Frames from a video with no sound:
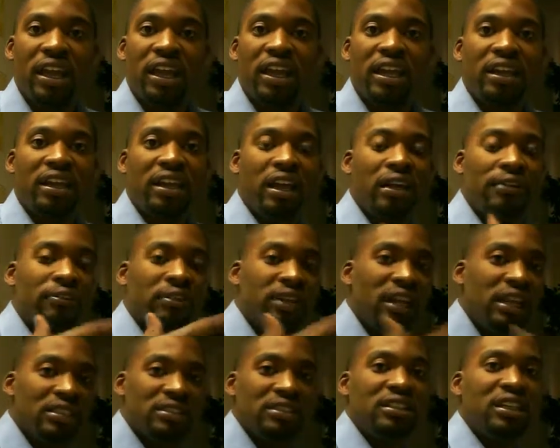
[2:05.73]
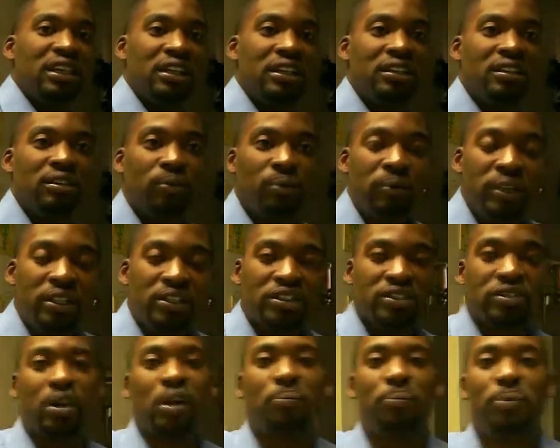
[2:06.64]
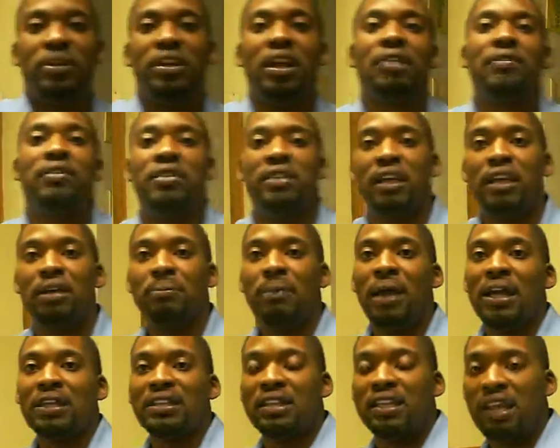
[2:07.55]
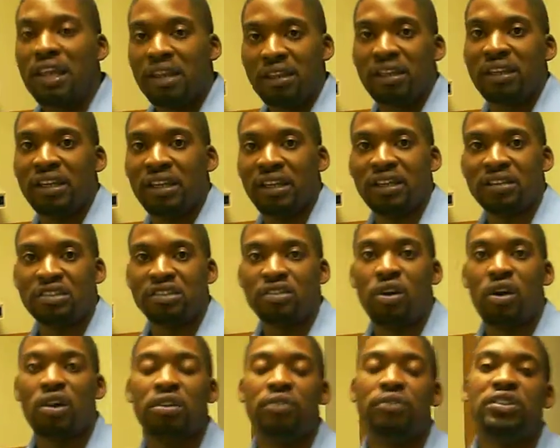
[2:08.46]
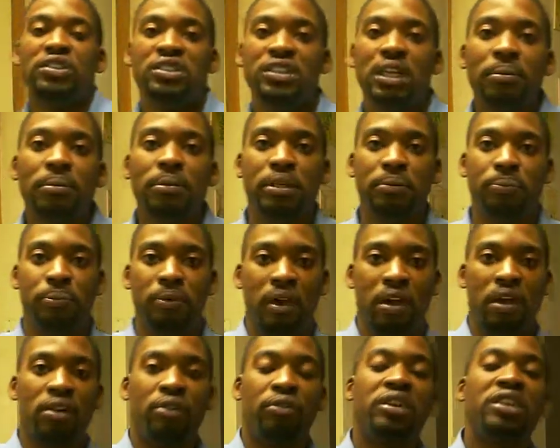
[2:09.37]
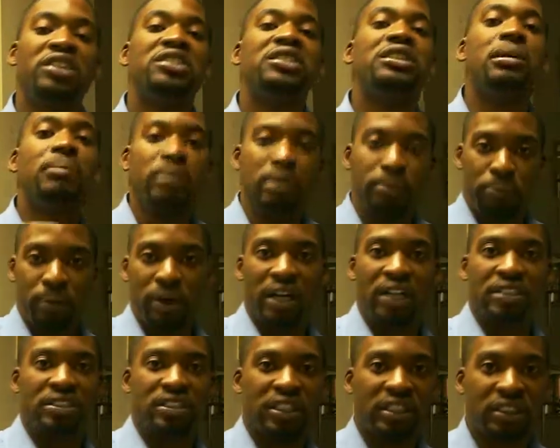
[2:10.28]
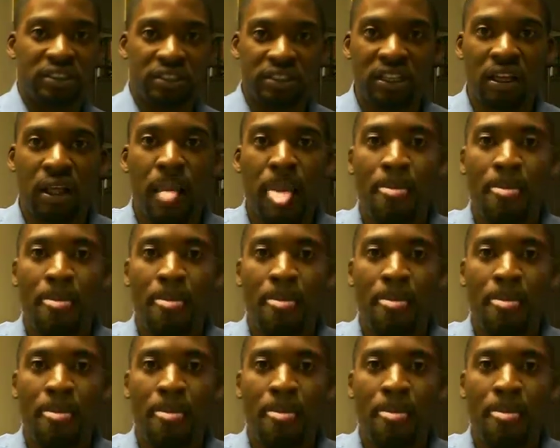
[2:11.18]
and after that's done, we can start putting everything back together again, start the reassembly process.